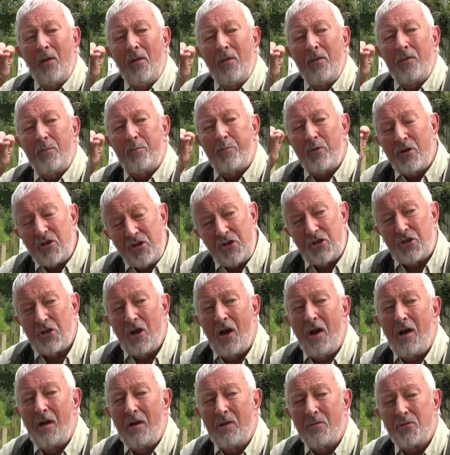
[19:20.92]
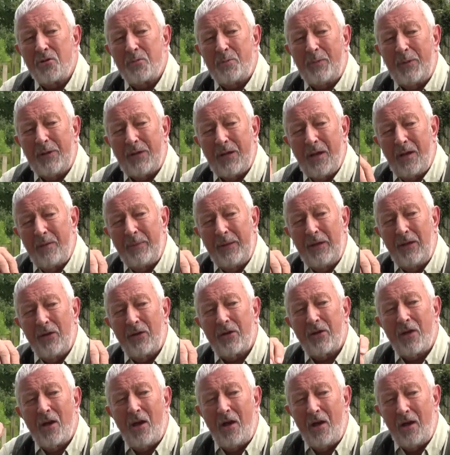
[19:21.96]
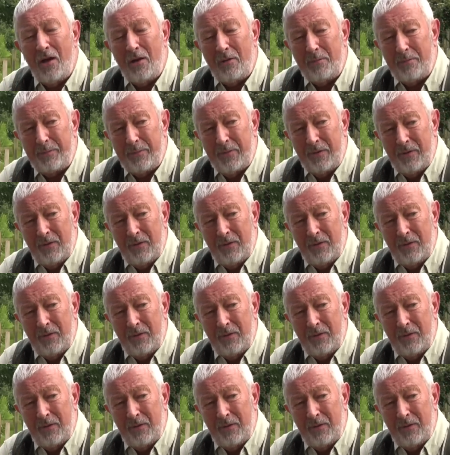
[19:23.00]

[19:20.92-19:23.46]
the British Isles becoming a carp